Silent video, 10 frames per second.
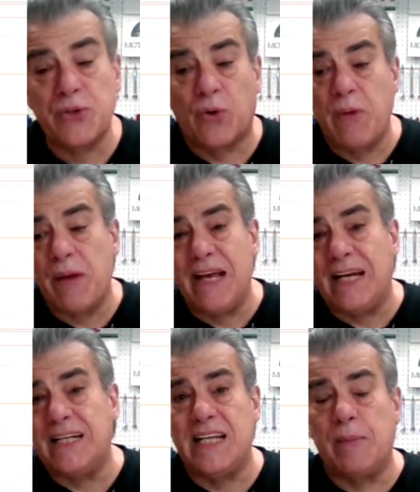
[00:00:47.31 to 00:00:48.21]
or maybe
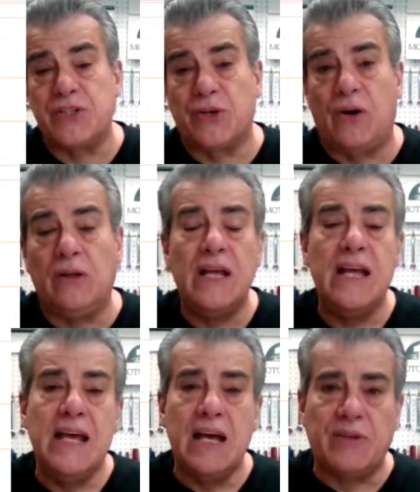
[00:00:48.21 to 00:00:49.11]
any damage at all
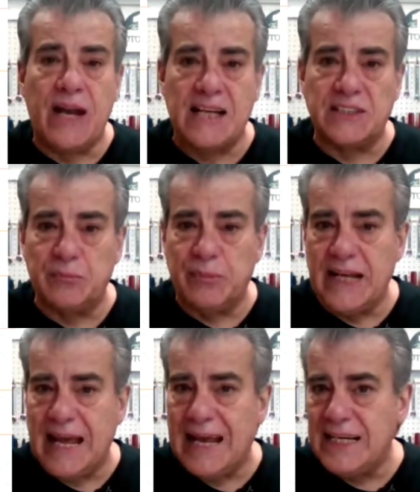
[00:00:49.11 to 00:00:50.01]
if there hasn't
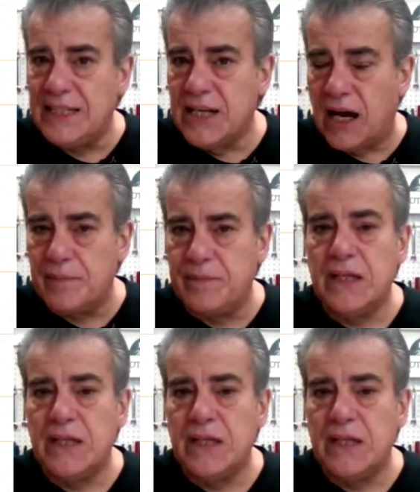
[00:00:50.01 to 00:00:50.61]
been any done.